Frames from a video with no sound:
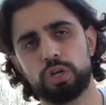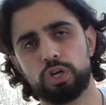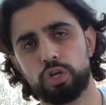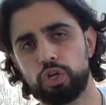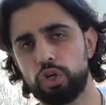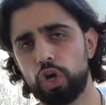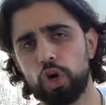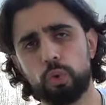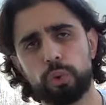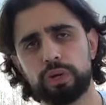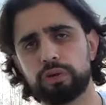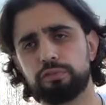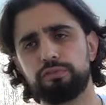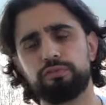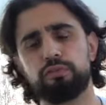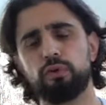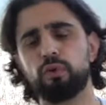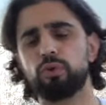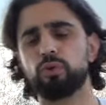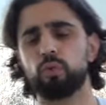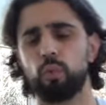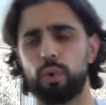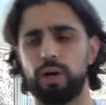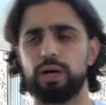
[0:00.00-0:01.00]
knowing
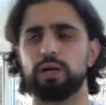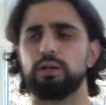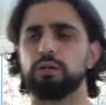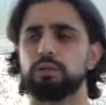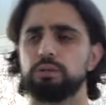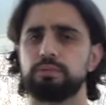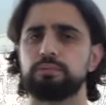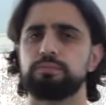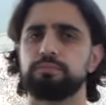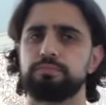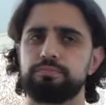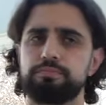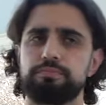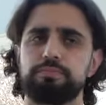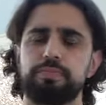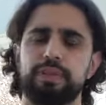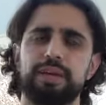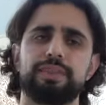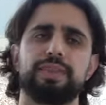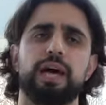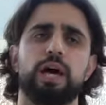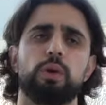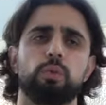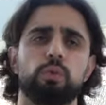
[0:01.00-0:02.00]
full well
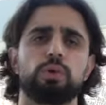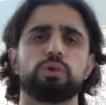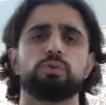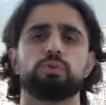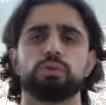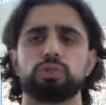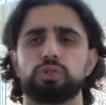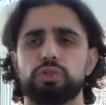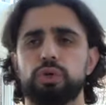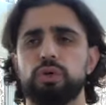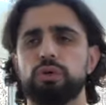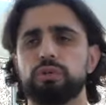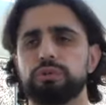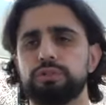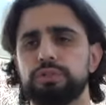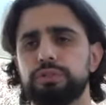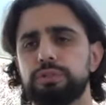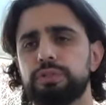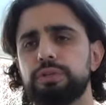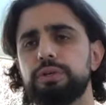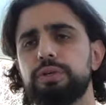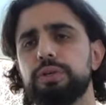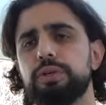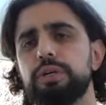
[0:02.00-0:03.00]
that that would result
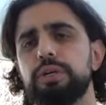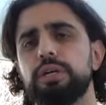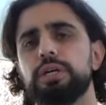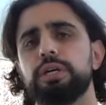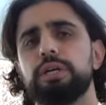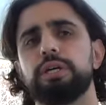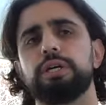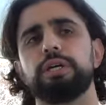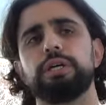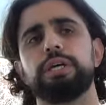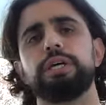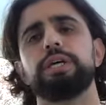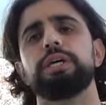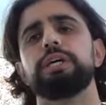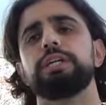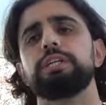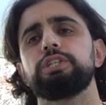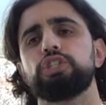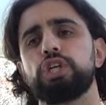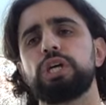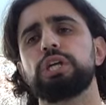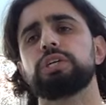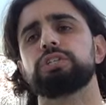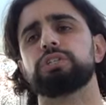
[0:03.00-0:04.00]

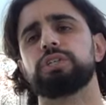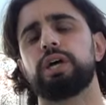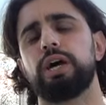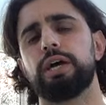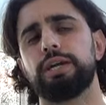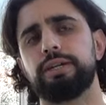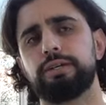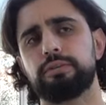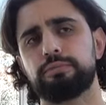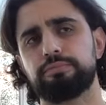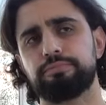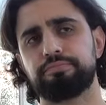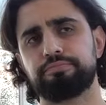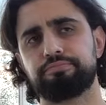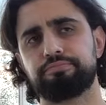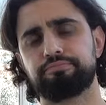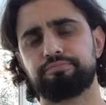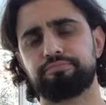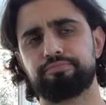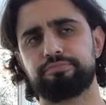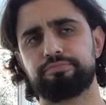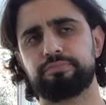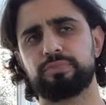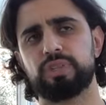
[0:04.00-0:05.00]
in genocide.
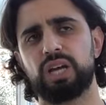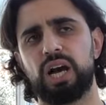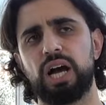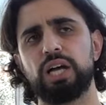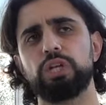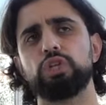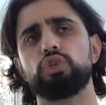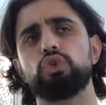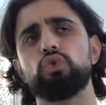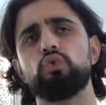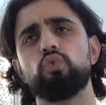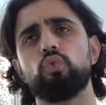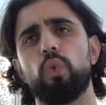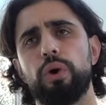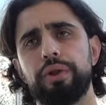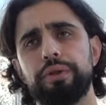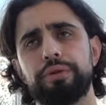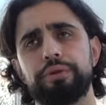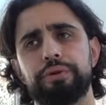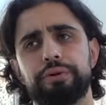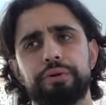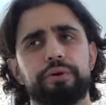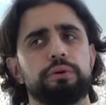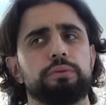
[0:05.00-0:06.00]
I do
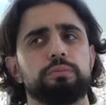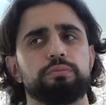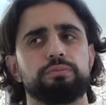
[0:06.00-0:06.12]
wonder